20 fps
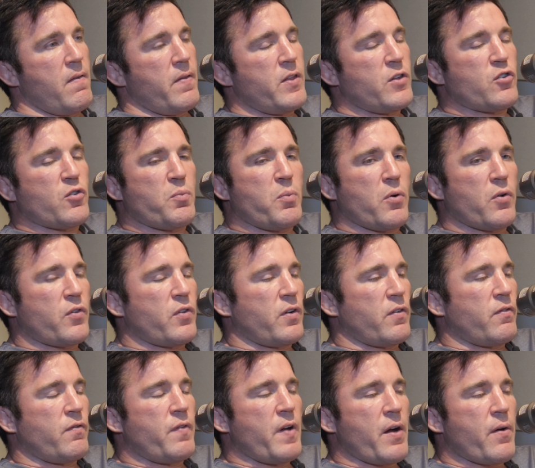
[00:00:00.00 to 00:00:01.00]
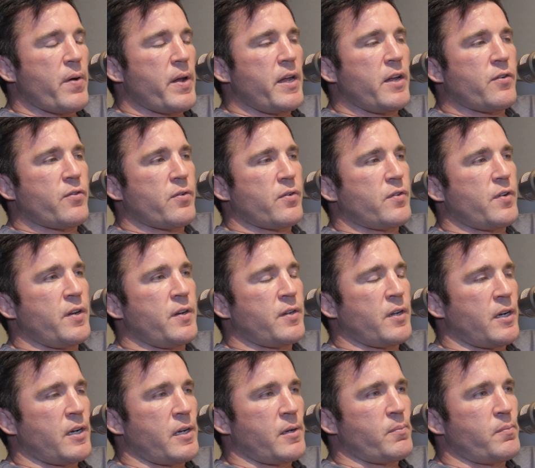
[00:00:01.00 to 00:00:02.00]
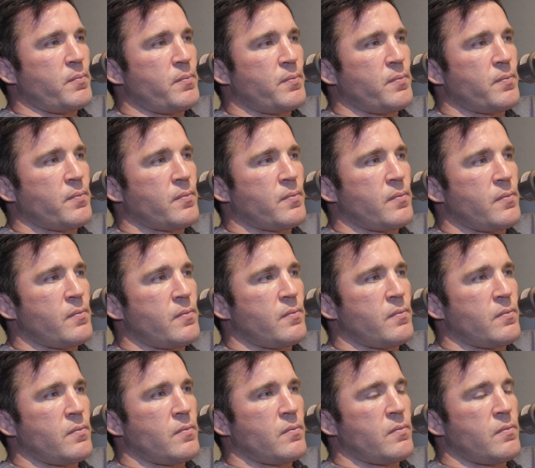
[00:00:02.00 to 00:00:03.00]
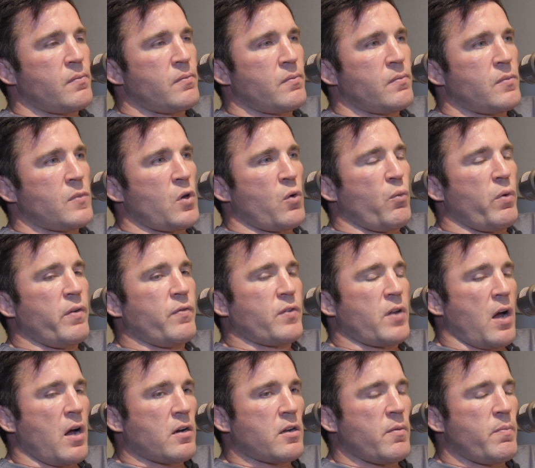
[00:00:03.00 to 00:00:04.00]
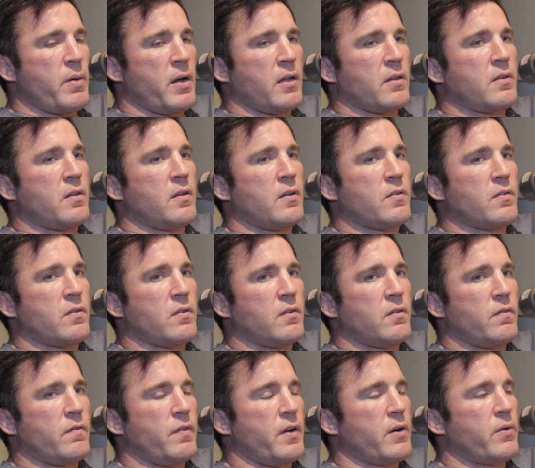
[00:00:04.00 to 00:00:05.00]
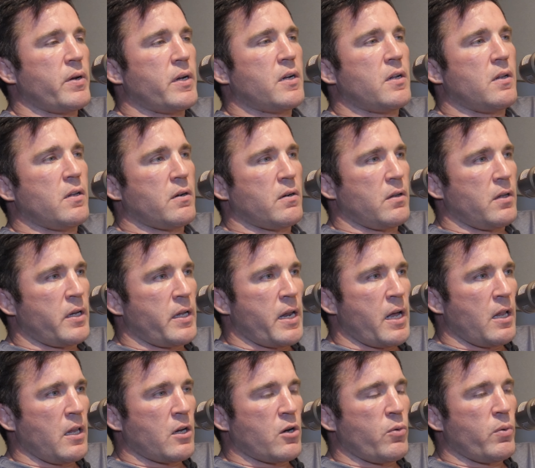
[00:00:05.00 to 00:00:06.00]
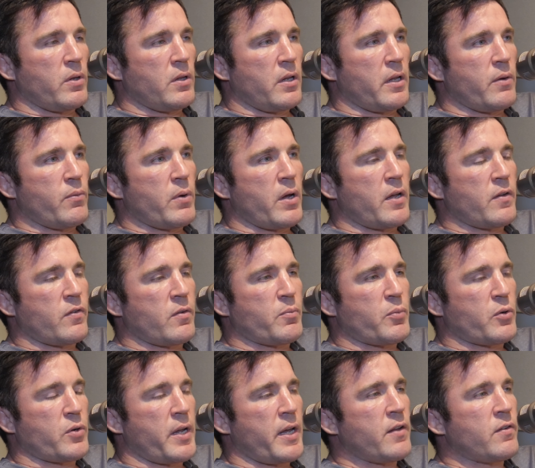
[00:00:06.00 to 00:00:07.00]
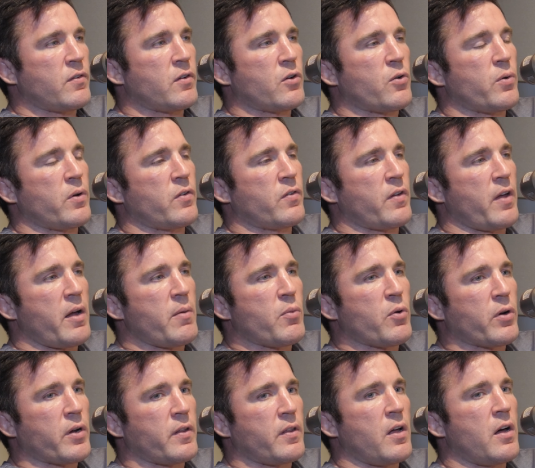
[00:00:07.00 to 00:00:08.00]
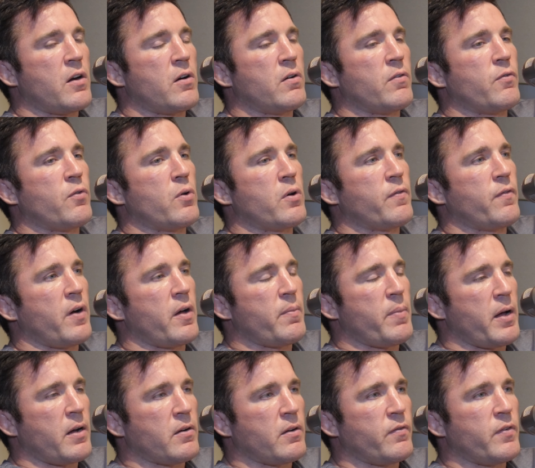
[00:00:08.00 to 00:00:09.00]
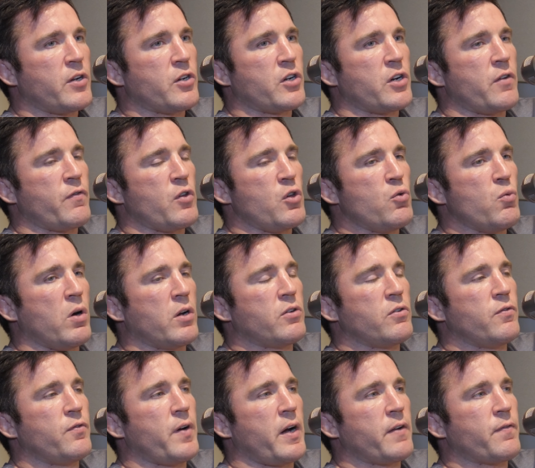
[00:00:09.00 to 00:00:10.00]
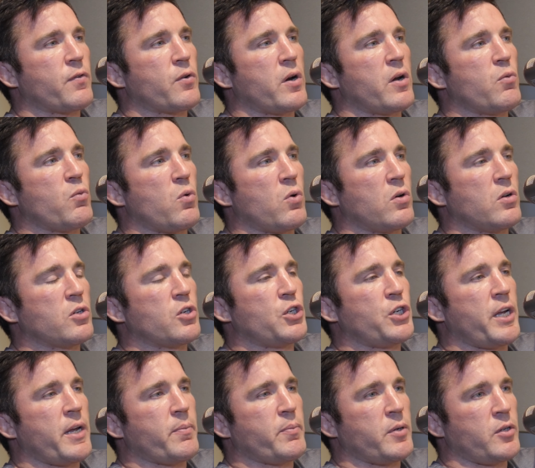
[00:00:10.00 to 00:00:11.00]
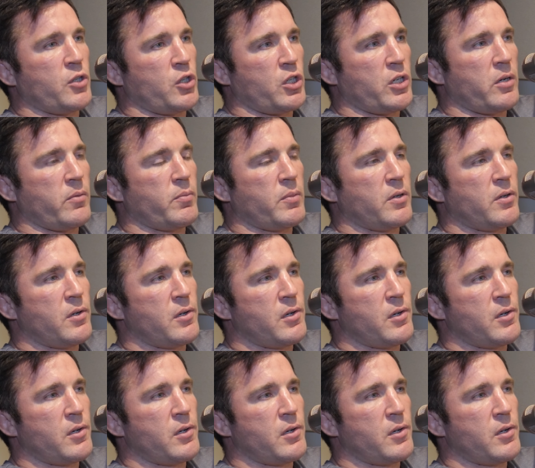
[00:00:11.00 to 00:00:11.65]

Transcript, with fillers: This sport's in a very interesting time. We've talked about this very clearly and eloquently as it pertains to Chris Cyborg in the one forty-five pound division. If you want to fight for a world championship,